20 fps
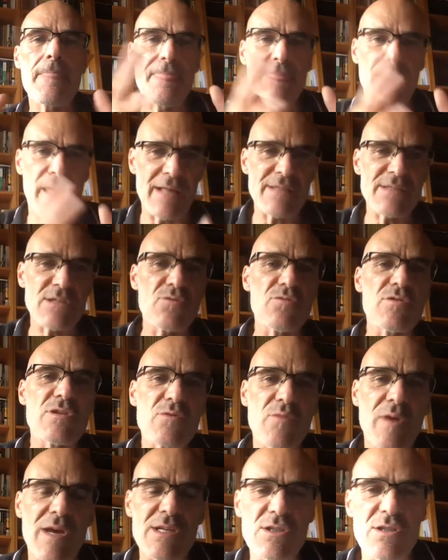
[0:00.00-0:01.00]
The answer to this
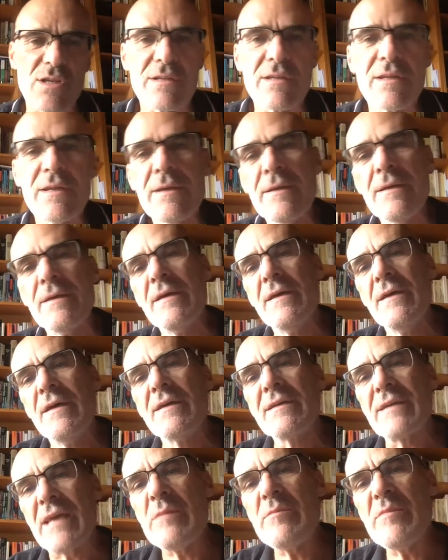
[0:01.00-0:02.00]
question
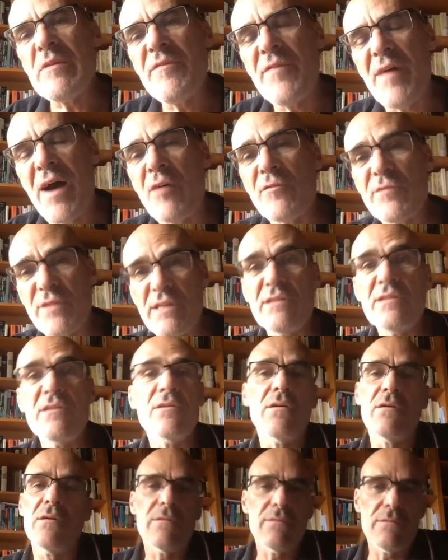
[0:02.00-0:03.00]
can be found in
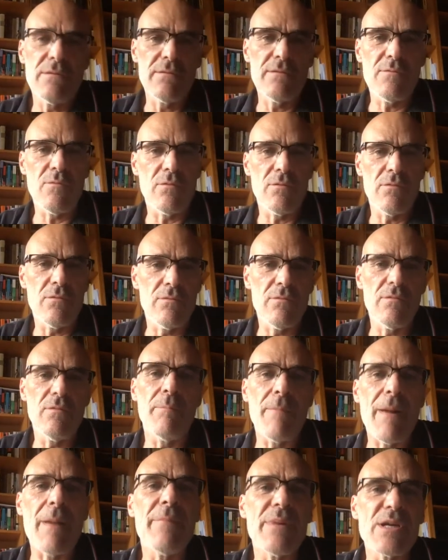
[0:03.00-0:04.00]
the
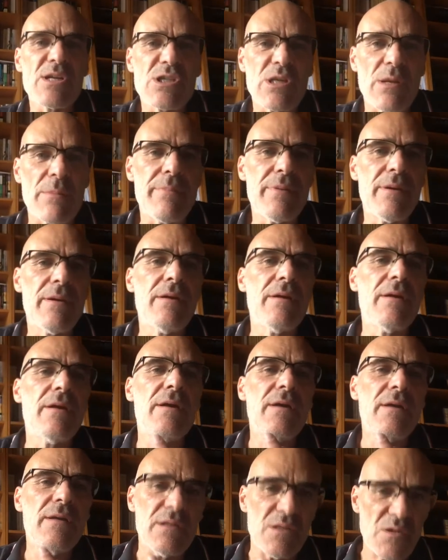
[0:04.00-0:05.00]
membership
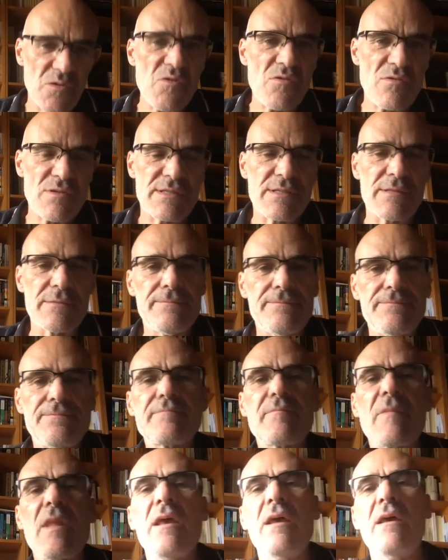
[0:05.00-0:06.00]
rules.
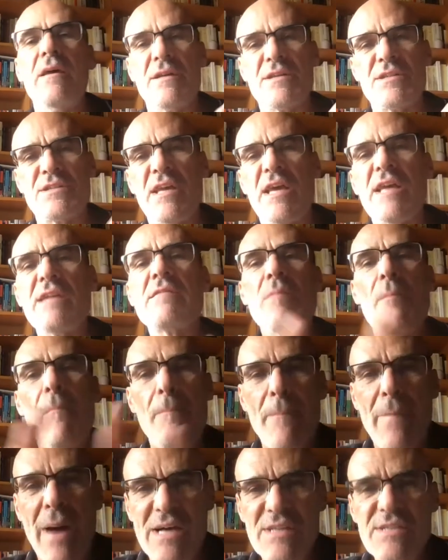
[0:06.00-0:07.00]
A state
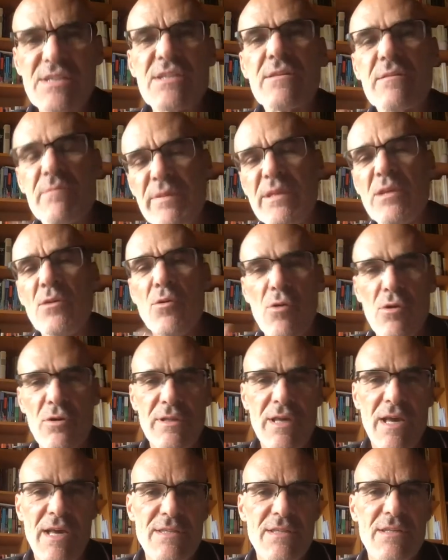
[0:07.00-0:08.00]
must be
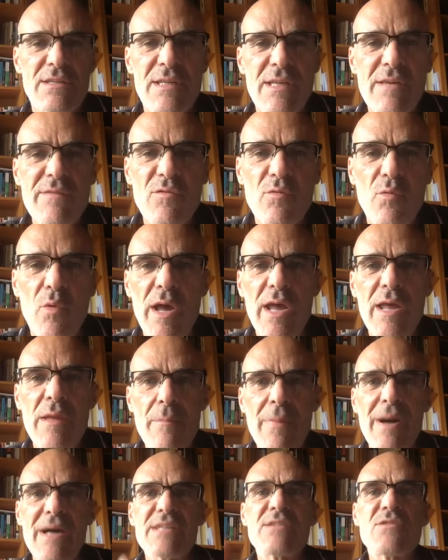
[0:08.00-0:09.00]
organized in a given way,
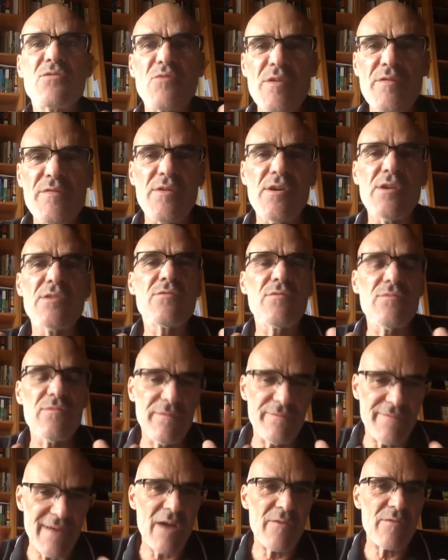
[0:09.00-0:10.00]
must refer to
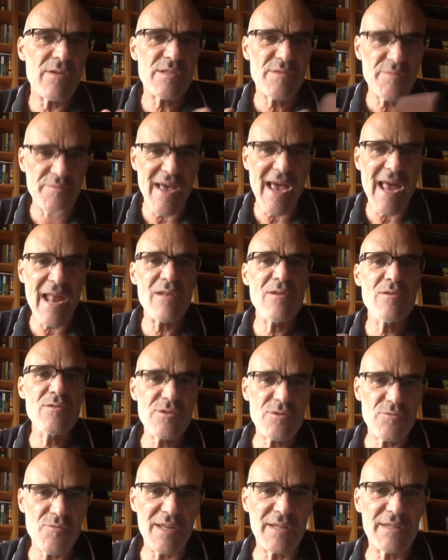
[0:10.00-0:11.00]
various
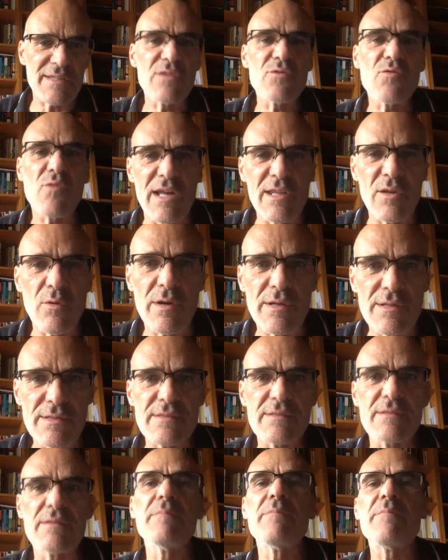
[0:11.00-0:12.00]
values rather than to other
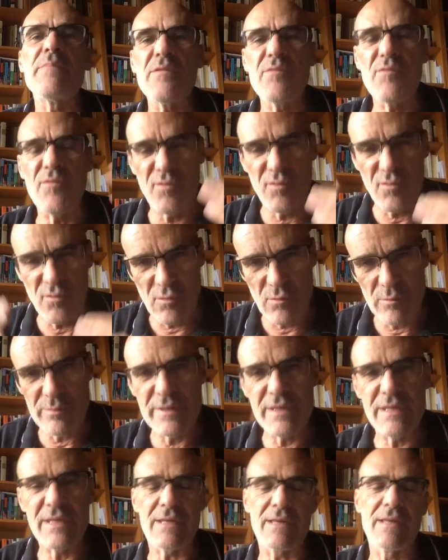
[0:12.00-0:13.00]
ones before
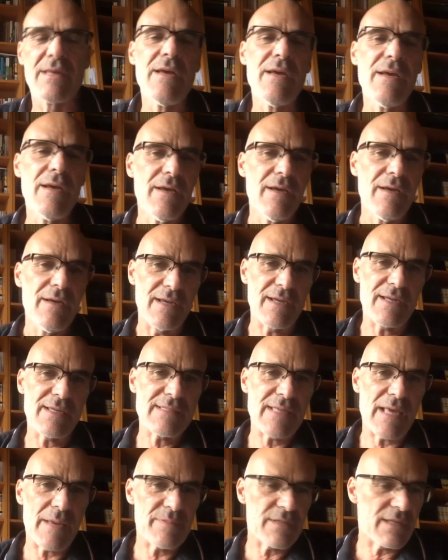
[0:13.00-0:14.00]
being
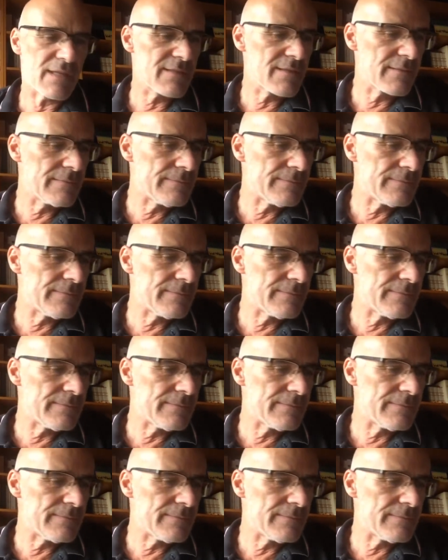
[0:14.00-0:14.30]
accepted